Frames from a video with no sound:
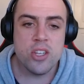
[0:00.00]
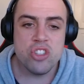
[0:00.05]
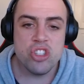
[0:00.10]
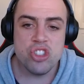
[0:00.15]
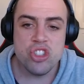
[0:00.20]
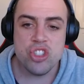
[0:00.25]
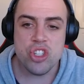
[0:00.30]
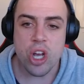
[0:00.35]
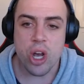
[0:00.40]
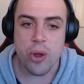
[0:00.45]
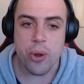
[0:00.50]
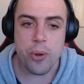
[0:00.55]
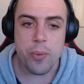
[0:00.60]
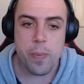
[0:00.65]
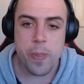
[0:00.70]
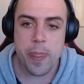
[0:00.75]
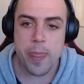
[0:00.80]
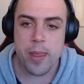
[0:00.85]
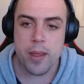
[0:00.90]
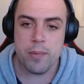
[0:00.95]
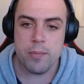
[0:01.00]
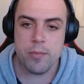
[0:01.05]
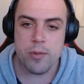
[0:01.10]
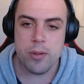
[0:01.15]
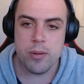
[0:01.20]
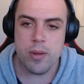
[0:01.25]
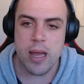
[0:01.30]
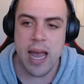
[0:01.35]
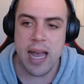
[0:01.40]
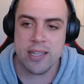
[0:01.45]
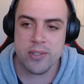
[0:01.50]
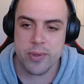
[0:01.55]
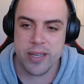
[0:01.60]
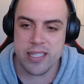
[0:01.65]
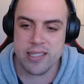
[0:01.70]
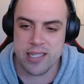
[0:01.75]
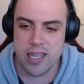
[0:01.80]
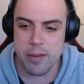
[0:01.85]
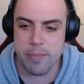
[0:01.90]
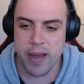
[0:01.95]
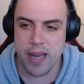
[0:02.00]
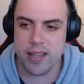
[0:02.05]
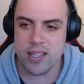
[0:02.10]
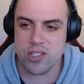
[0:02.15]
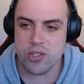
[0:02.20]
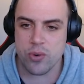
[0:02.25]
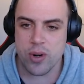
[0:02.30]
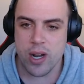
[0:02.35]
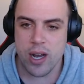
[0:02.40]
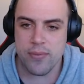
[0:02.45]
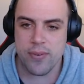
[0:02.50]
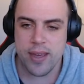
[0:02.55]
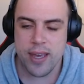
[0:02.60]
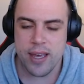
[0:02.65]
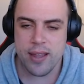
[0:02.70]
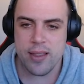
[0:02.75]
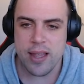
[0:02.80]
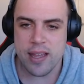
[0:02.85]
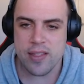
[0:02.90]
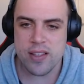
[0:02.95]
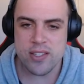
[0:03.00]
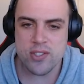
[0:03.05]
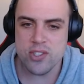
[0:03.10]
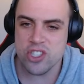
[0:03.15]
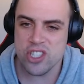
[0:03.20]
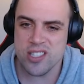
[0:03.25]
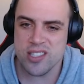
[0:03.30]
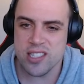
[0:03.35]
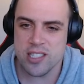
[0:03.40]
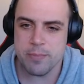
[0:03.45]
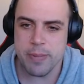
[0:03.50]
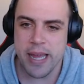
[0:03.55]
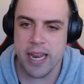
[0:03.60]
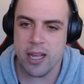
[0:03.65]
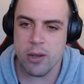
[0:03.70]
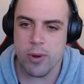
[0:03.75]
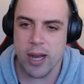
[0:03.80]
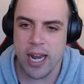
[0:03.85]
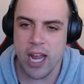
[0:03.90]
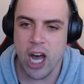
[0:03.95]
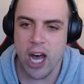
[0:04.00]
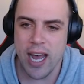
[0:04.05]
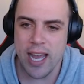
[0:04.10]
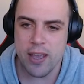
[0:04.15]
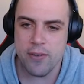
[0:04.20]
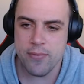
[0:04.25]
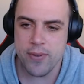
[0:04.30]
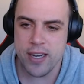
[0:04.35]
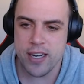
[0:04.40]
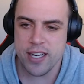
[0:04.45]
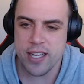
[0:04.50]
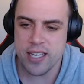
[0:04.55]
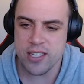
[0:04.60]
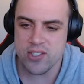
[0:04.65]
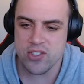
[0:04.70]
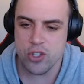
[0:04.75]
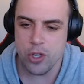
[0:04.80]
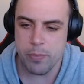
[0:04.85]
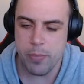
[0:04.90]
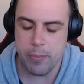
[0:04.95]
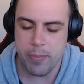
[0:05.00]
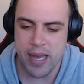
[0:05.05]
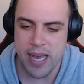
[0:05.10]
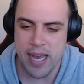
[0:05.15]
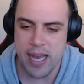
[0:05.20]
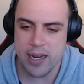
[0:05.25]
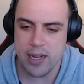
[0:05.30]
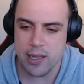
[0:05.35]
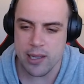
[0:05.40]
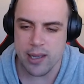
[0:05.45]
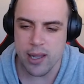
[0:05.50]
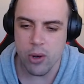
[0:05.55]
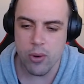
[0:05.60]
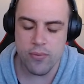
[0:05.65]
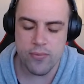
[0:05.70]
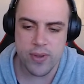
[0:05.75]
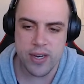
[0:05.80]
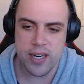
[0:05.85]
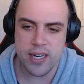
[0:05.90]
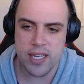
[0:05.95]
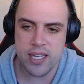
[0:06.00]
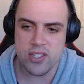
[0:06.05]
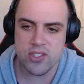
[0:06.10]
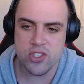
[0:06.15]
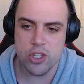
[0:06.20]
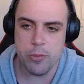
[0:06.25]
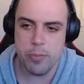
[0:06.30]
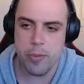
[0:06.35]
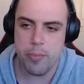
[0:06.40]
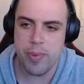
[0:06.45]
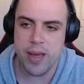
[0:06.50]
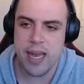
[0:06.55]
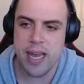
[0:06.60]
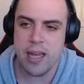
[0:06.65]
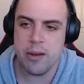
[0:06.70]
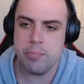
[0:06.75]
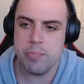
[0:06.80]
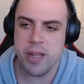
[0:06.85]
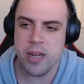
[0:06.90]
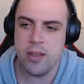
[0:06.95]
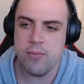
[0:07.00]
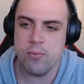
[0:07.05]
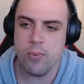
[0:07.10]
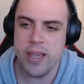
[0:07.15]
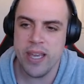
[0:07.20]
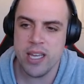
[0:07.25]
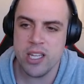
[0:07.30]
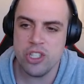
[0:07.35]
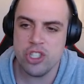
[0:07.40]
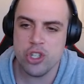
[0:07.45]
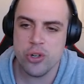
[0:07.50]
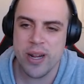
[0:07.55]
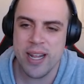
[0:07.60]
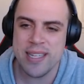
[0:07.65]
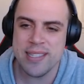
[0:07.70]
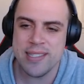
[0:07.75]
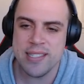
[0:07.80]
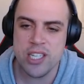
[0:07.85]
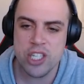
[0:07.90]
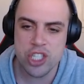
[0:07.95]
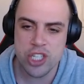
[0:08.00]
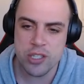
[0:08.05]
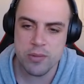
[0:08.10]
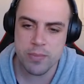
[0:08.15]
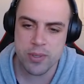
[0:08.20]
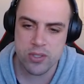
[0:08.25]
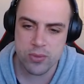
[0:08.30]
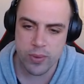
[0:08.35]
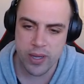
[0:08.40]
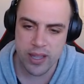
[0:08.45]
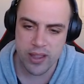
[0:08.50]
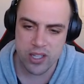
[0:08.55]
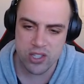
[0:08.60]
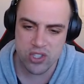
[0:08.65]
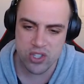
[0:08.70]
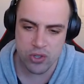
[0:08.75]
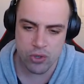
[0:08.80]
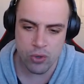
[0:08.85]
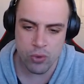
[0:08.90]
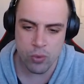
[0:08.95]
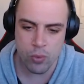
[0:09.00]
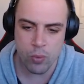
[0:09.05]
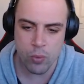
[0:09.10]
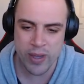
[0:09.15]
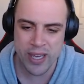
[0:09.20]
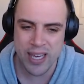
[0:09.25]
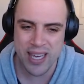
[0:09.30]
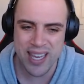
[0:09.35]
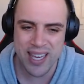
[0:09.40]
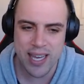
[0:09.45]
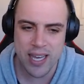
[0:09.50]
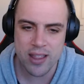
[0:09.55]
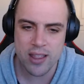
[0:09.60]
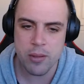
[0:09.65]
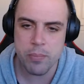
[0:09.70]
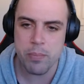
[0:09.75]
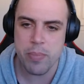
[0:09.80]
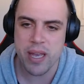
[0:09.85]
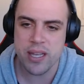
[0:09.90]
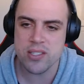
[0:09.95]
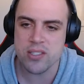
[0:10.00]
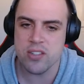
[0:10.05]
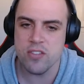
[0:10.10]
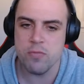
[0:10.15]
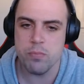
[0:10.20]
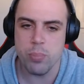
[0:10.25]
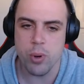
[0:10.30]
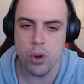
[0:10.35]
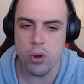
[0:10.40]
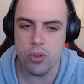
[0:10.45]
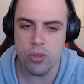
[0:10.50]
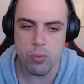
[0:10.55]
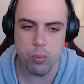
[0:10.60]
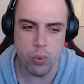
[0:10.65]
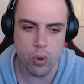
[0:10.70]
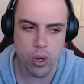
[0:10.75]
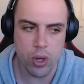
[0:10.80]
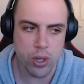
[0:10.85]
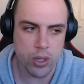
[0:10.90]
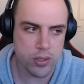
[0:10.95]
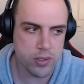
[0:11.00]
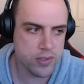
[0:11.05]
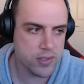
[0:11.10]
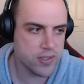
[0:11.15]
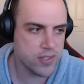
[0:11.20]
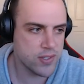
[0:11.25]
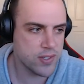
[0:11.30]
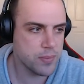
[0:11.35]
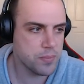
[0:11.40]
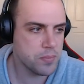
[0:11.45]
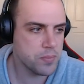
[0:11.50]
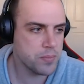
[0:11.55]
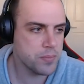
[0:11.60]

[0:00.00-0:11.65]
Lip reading: So, as we can see by this graph here, like this is just explaining why high affinity is super bad, low affinity is super bad, but if we can transition between the two, we can get the best of both worlds.